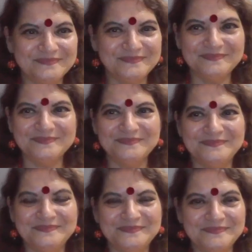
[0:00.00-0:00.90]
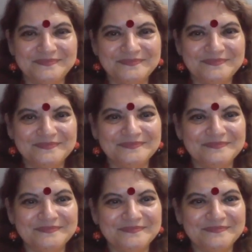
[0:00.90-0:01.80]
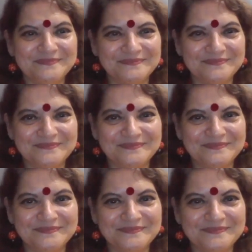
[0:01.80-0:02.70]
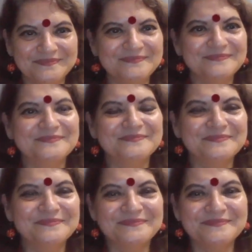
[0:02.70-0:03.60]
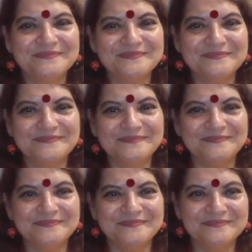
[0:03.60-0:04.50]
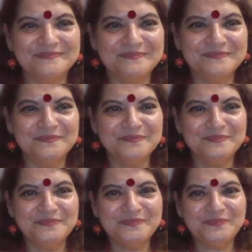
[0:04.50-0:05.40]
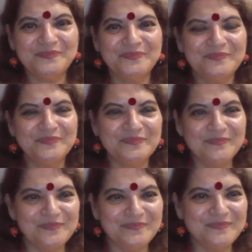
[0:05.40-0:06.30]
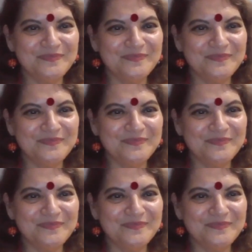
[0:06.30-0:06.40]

This person isn't speaking.